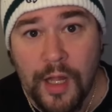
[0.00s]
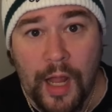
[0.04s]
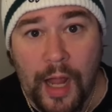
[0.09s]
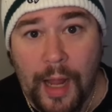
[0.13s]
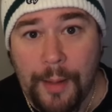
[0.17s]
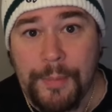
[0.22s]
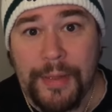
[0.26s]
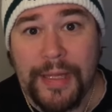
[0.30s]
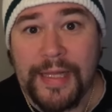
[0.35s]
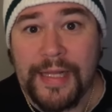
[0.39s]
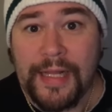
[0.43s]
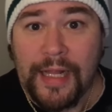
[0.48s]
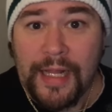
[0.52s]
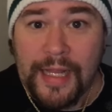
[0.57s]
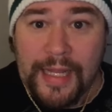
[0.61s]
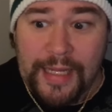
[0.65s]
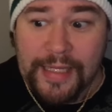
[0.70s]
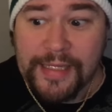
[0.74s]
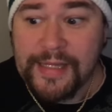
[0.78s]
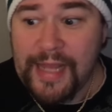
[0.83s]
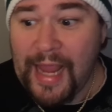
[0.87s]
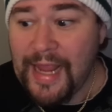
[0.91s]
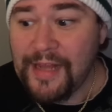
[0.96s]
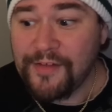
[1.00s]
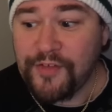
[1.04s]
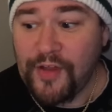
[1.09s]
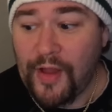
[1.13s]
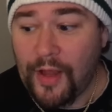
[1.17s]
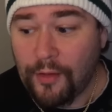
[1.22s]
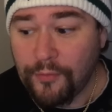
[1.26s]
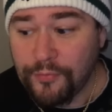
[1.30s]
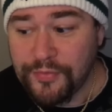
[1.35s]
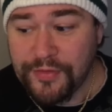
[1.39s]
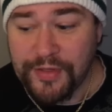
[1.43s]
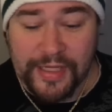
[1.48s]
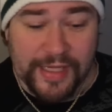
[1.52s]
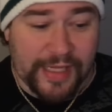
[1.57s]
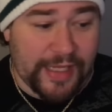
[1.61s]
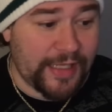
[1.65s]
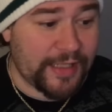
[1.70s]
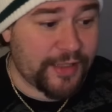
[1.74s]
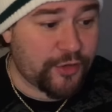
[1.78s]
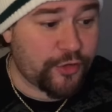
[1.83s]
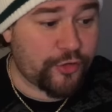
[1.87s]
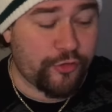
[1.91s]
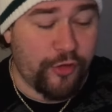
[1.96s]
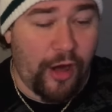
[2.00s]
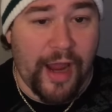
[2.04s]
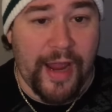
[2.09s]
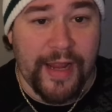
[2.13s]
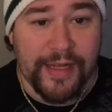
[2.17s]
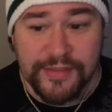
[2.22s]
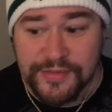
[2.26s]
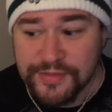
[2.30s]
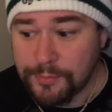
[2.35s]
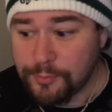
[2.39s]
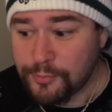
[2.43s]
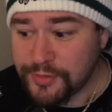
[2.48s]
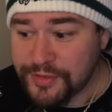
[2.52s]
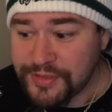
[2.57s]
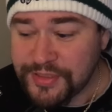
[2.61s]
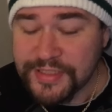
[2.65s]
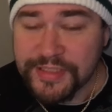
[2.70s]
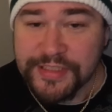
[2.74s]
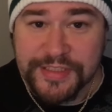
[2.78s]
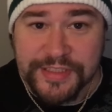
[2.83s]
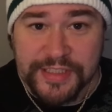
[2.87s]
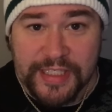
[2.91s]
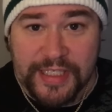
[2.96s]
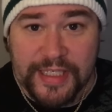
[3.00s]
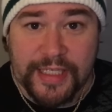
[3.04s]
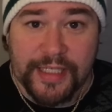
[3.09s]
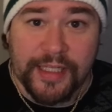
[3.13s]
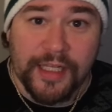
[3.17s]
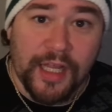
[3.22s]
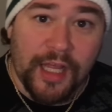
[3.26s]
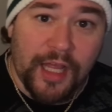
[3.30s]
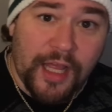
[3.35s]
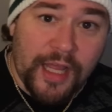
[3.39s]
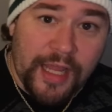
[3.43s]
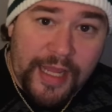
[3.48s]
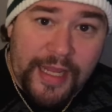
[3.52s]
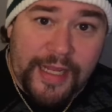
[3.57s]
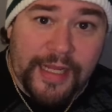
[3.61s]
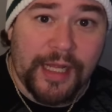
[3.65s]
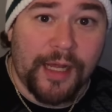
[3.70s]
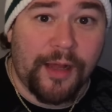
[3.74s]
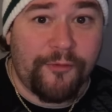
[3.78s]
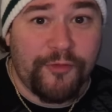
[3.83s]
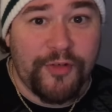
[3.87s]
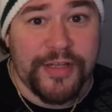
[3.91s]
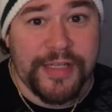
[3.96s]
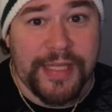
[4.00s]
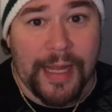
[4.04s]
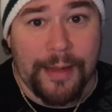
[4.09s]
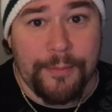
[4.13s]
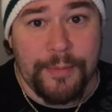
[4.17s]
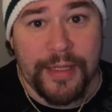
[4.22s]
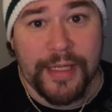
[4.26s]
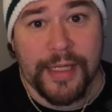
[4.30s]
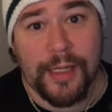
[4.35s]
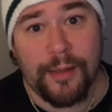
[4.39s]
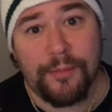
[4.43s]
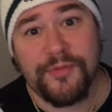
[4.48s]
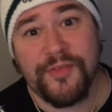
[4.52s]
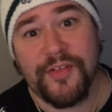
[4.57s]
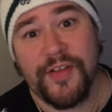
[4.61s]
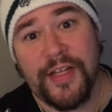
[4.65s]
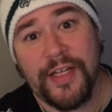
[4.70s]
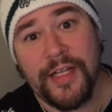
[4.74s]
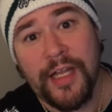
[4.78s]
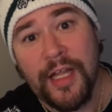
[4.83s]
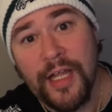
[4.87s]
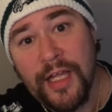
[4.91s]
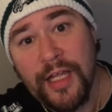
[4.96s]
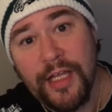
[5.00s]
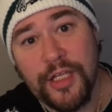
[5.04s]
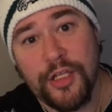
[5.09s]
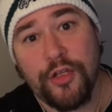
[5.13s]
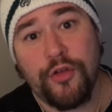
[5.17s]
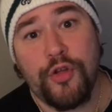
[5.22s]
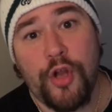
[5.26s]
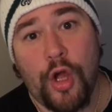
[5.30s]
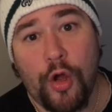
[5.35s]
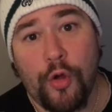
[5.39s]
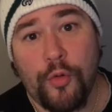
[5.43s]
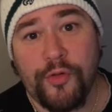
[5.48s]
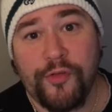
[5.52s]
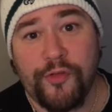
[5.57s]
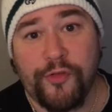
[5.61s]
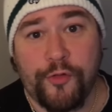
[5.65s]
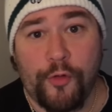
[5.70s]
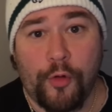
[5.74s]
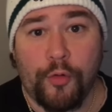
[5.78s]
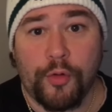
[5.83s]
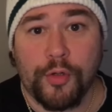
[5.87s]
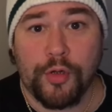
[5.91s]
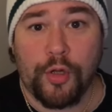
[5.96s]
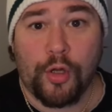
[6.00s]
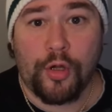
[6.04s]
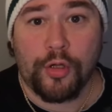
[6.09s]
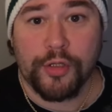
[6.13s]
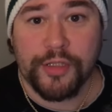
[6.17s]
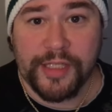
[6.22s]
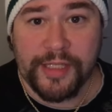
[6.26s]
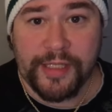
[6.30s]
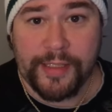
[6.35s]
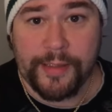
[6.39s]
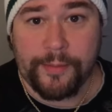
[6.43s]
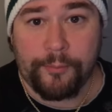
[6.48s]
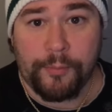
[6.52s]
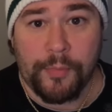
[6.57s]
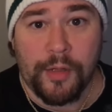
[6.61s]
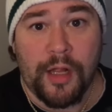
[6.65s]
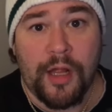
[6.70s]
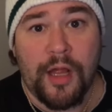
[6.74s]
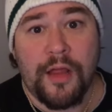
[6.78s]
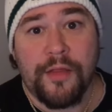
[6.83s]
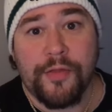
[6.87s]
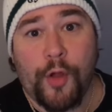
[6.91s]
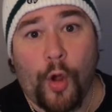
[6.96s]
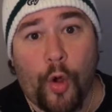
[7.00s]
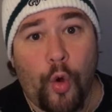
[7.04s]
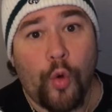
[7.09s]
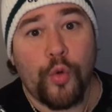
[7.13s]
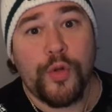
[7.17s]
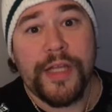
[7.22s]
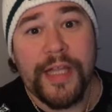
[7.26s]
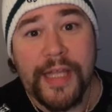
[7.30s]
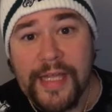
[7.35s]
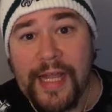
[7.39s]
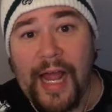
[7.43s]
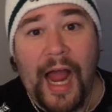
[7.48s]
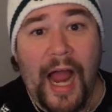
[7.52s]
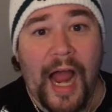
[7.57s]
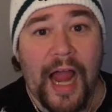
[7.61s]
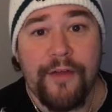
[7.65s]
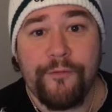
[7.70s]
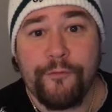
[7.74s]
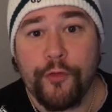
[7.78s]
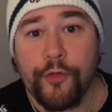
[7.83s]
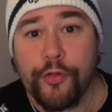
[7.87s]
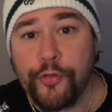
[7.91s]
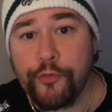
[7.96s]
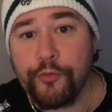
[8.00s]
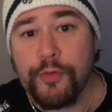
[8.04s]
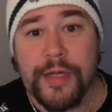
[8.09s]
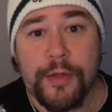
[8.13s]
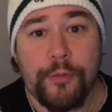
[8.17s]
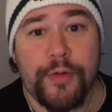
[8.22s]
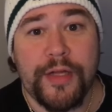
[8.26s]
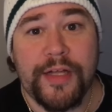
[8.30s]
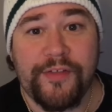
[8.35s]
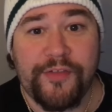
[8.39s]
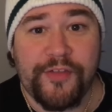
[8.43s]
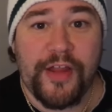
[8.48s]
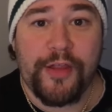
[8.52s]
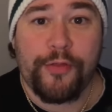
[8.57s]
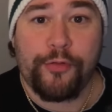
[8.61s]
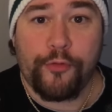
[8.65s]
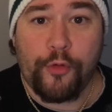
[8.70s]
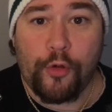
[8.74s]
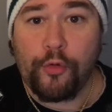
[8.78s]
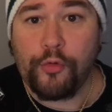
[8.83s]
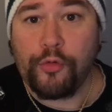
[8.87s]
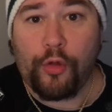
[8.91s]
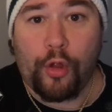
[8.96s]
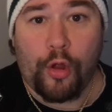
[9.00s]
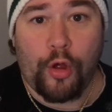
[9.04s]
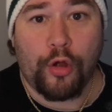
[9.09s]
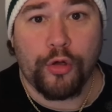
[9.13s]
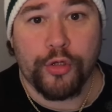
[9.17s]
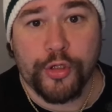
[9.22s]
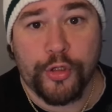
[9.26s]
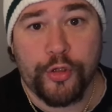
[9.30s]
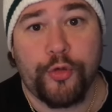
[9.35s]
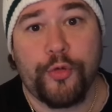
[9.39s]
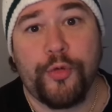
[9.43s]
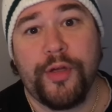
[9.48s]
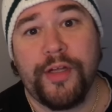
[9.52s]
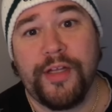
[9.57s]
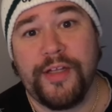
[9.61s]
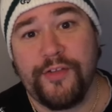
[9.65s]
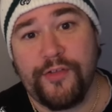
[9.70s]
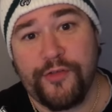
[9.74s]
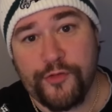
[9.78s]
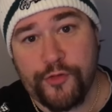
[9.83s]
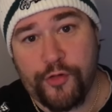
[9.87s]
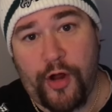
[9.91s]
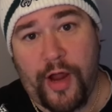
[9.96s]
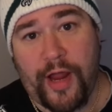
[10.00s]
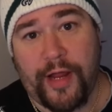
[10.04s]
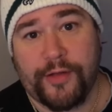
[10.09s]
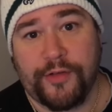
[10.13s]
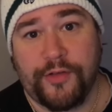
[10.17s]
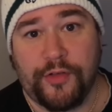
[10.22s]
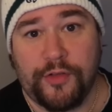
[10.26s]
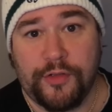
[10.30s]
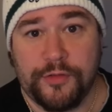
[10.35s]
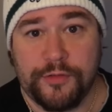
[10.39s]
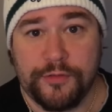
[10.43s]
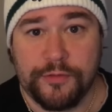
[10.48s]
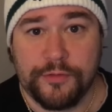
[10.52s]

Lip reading: I mean, he takes out the kid Treggs, number 16. Every time he comes in, you know it's throwing long to him. The only guy for 3 weeks they throw long to is Treggs.